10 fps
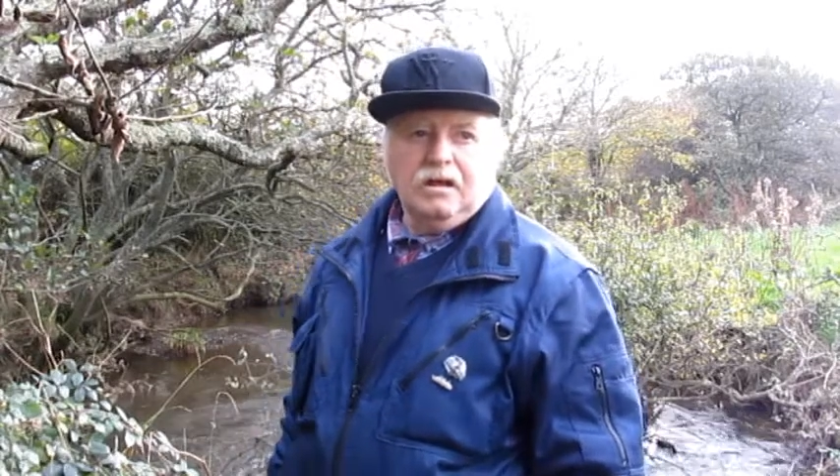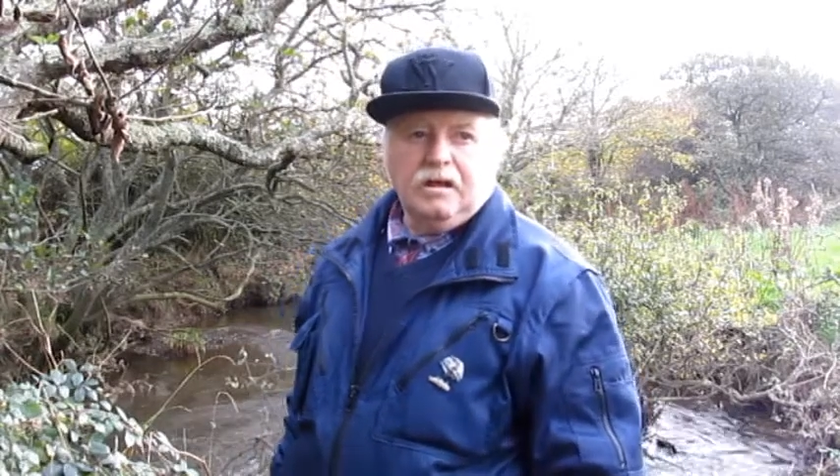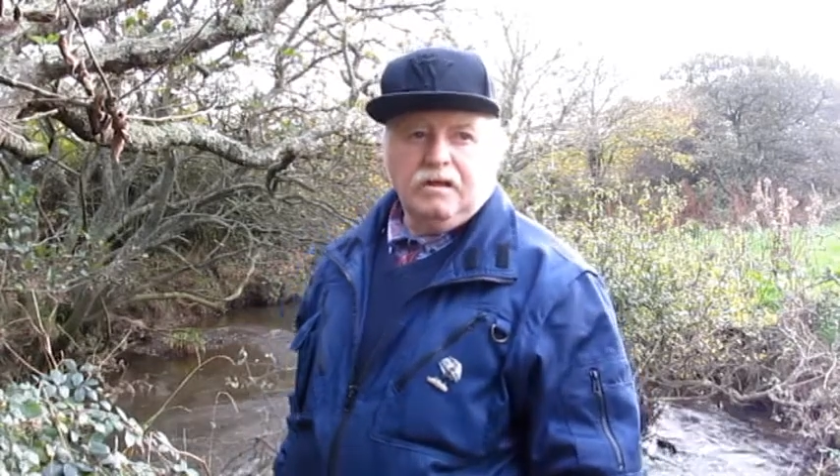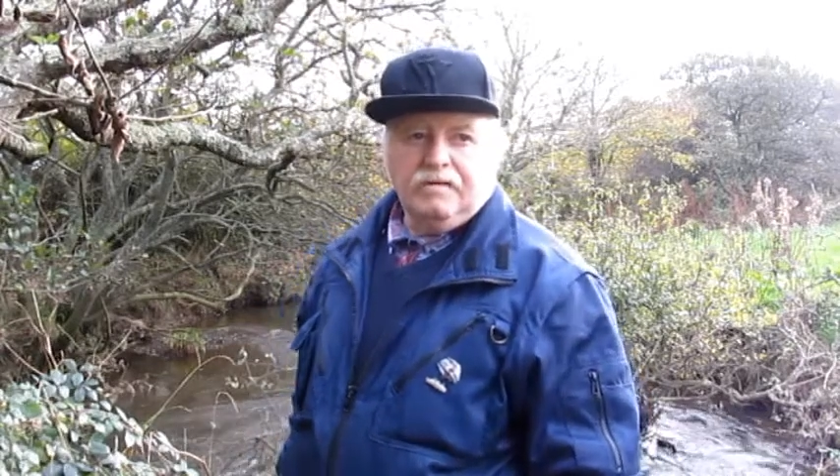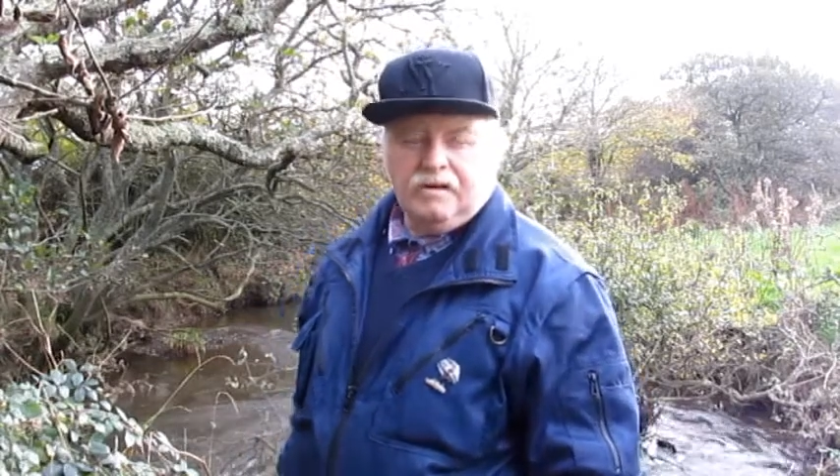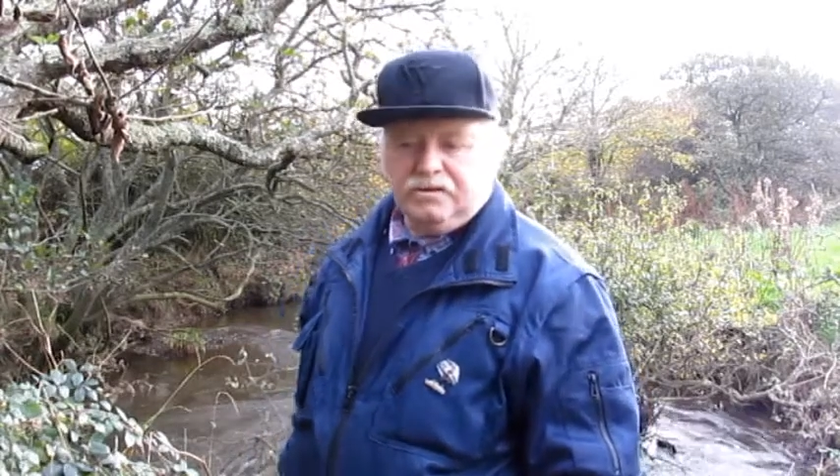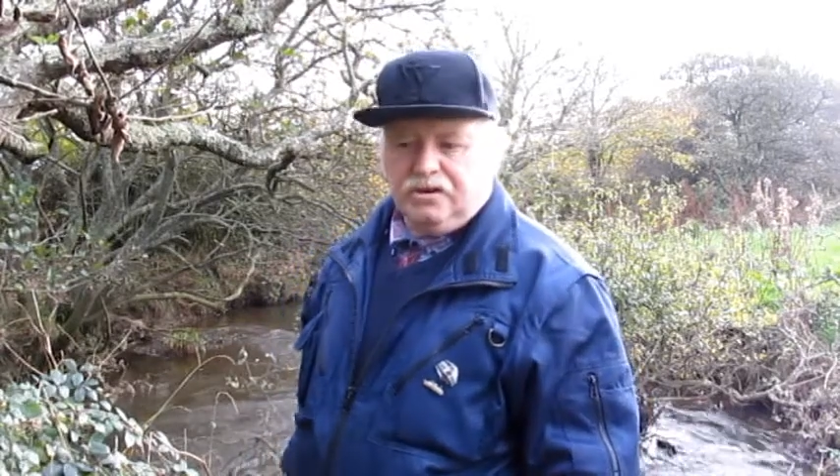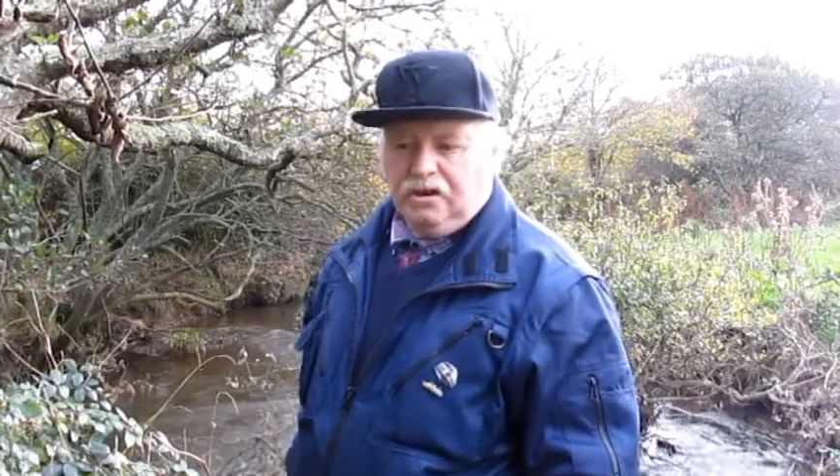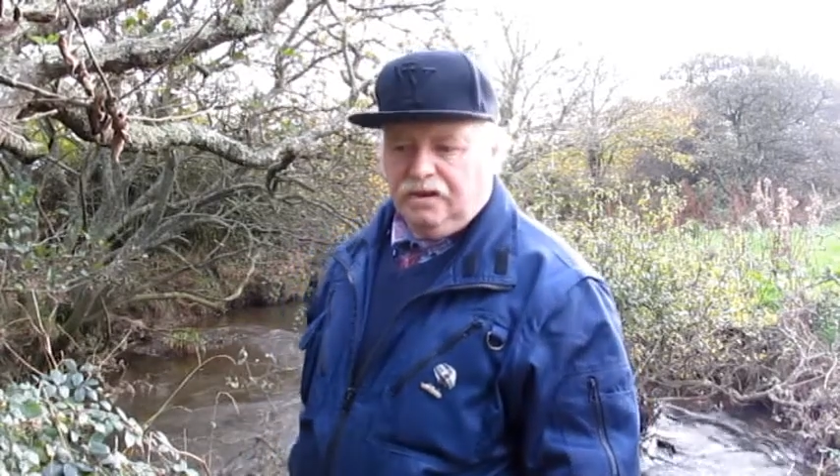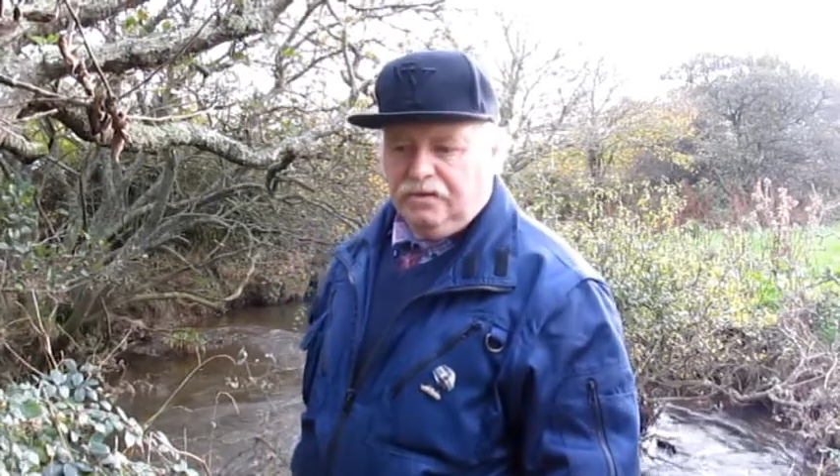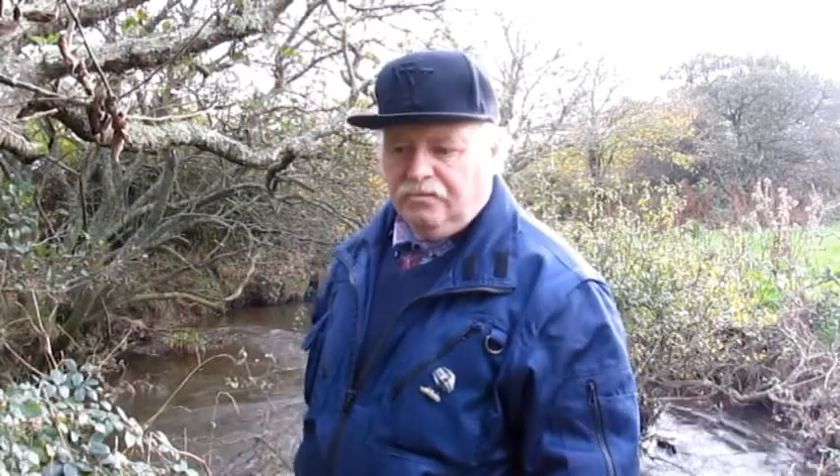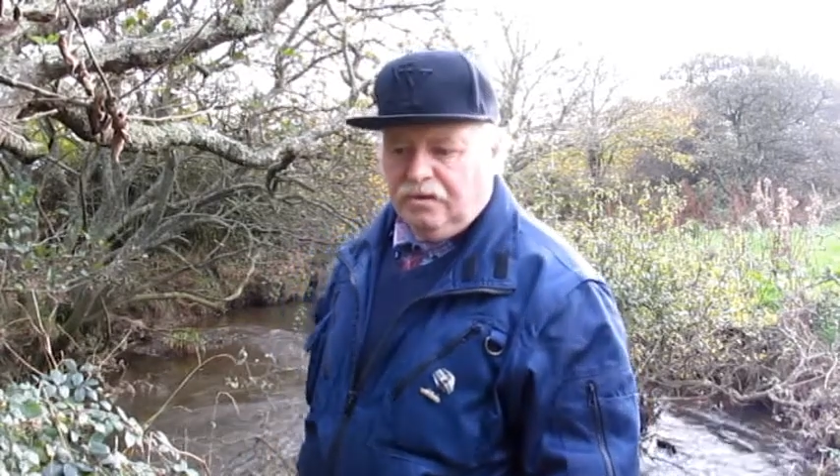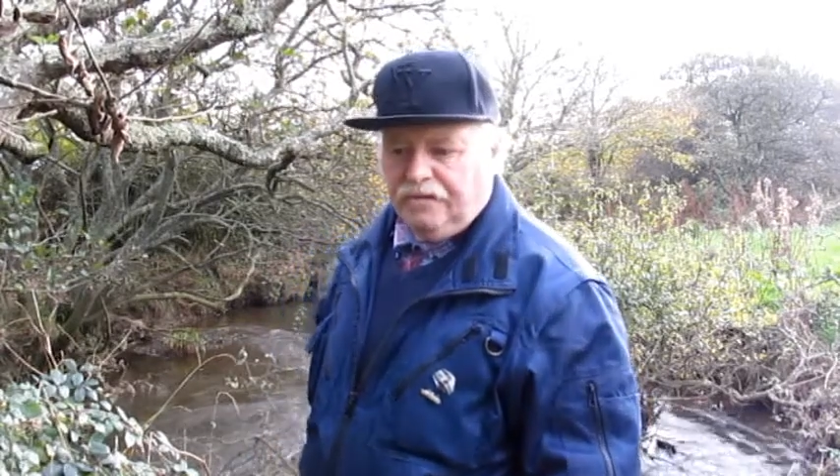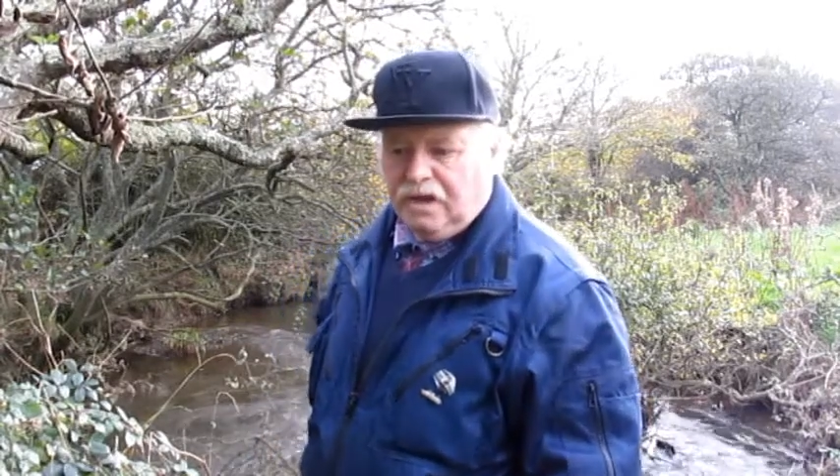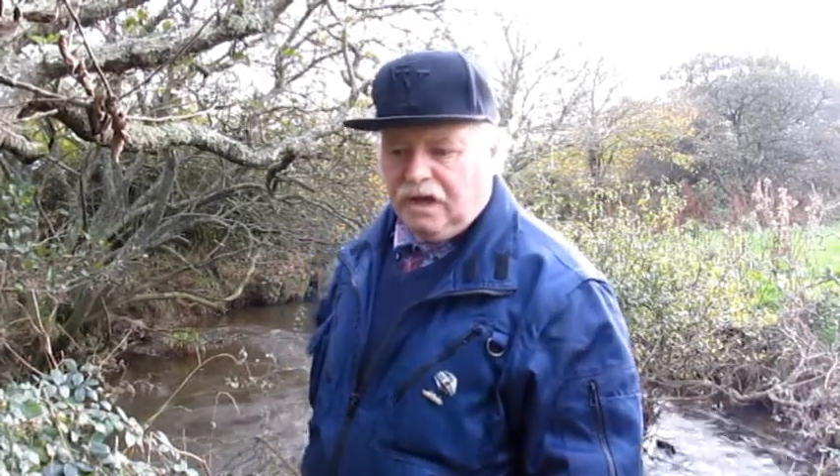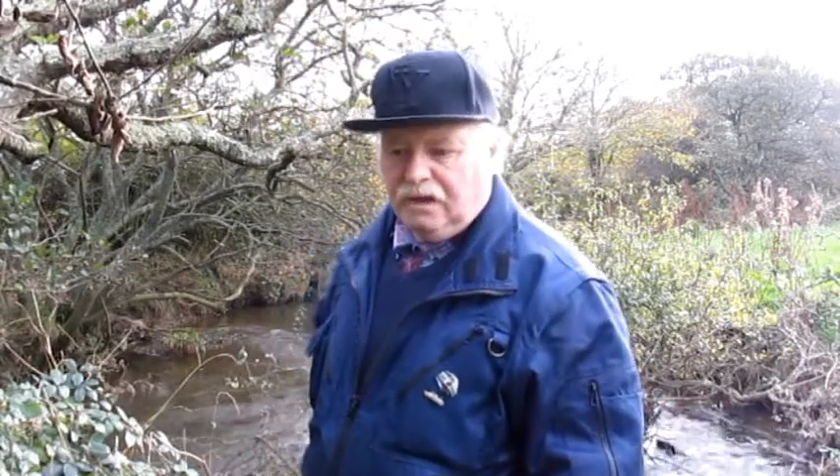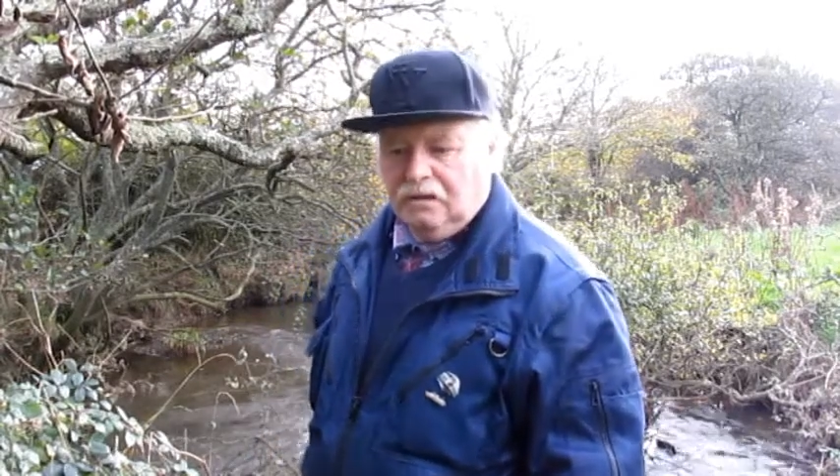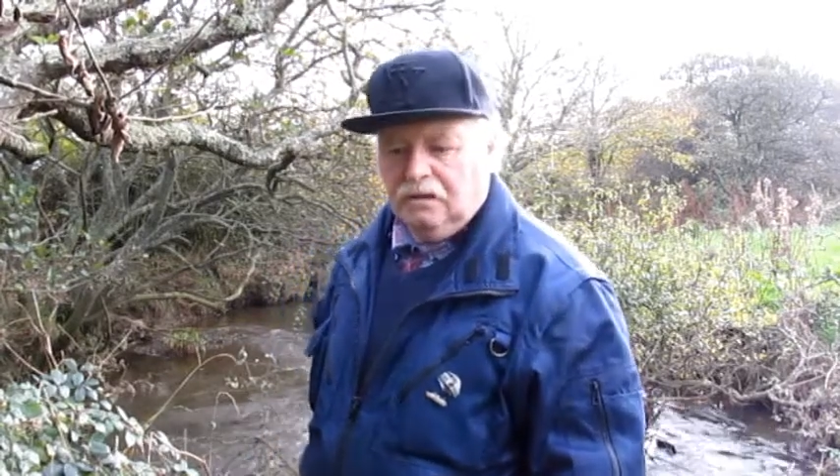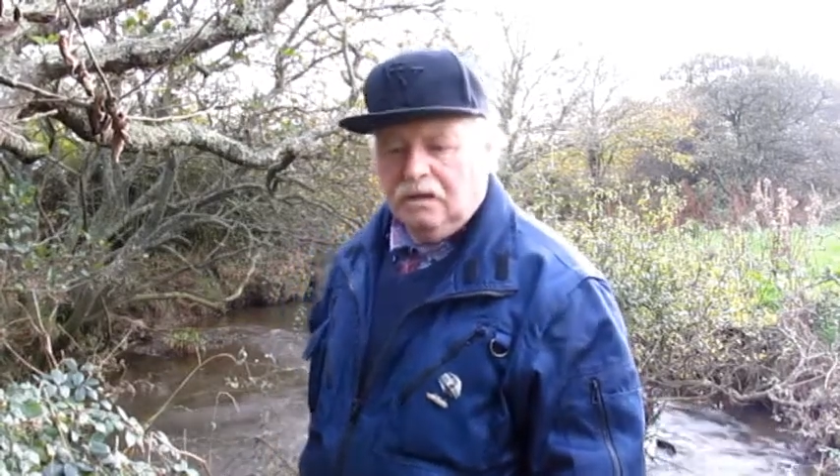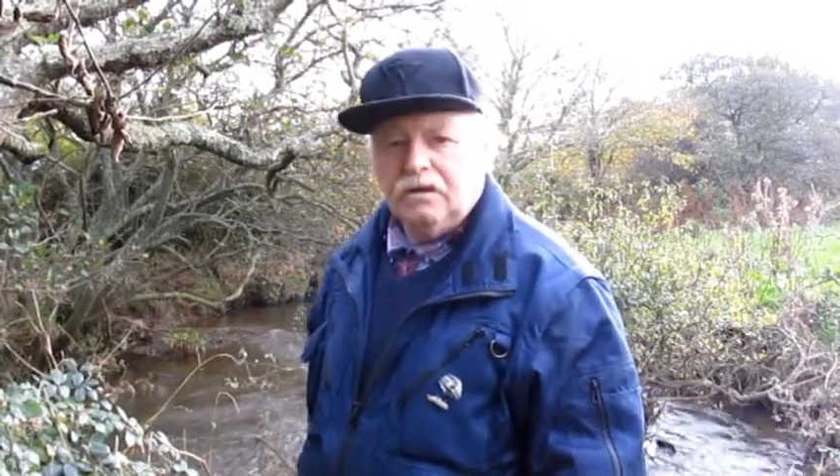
Eventually the River Gannel